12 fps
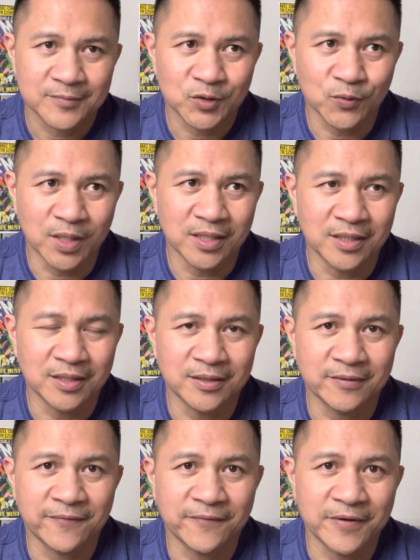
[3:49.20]

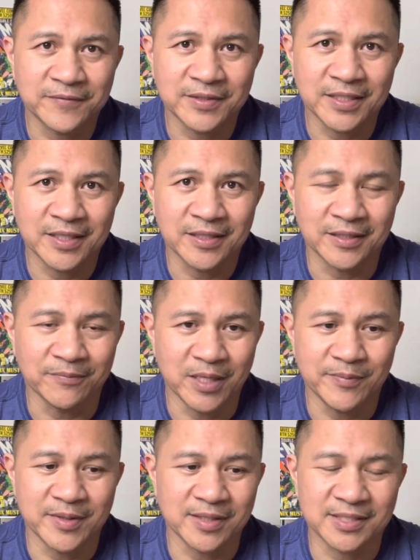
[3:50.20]
$15, and
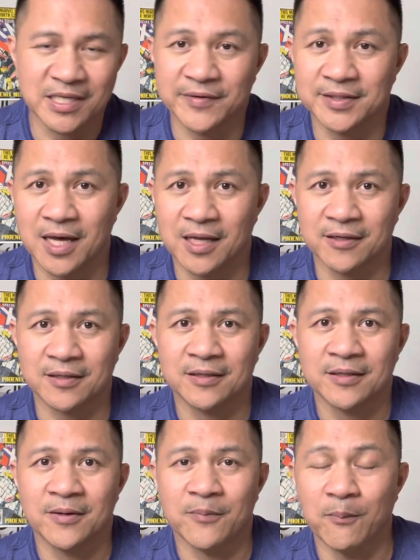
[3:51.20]
maybe a $7
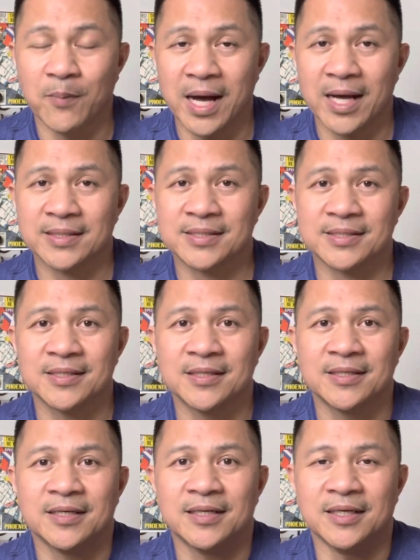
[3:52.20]
box,
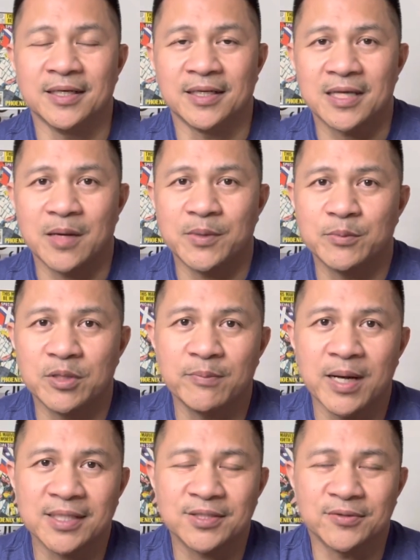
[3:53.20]
comic book
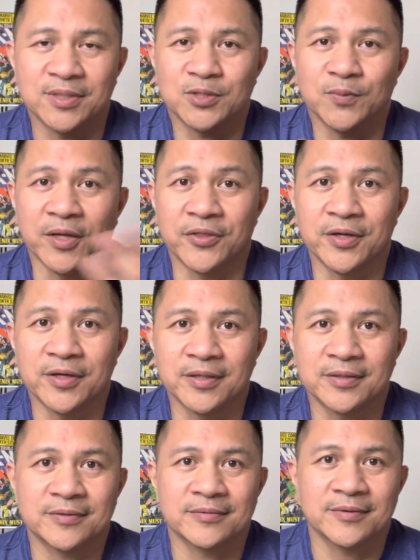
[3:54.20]
box. So that's $34,
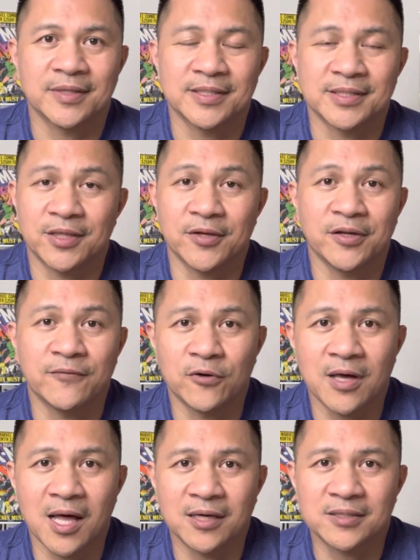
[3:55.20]

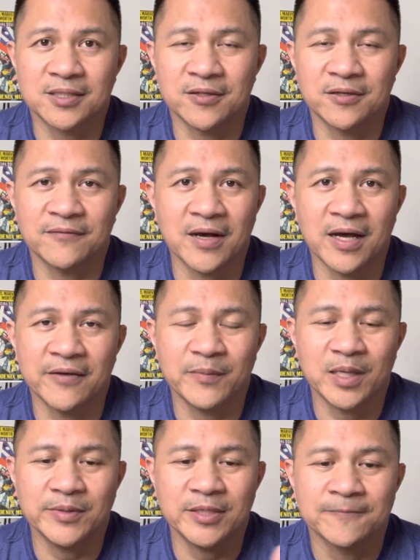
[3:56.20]
$35
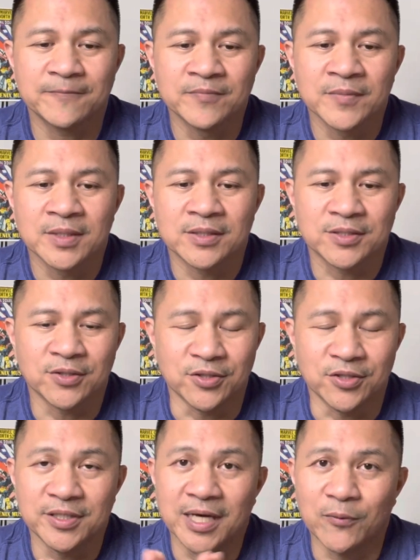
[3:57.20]
maybe. So
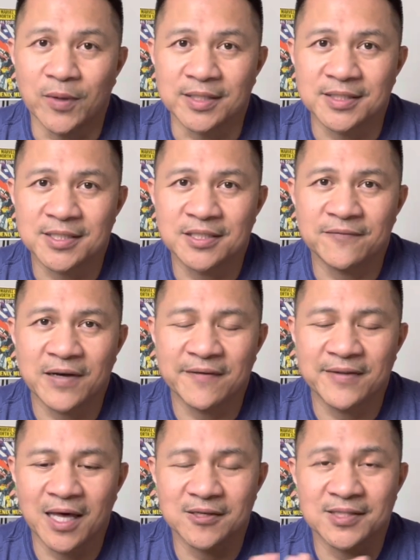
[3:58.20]
you got
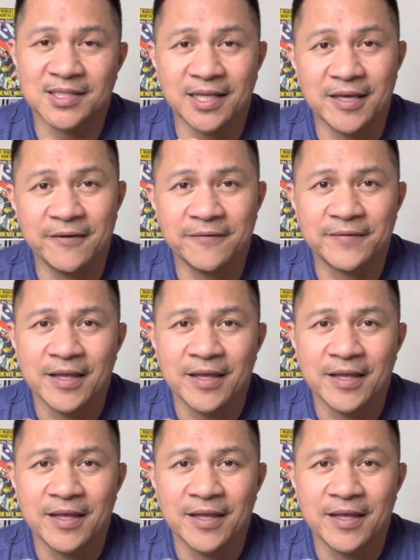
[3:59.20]
$65 left.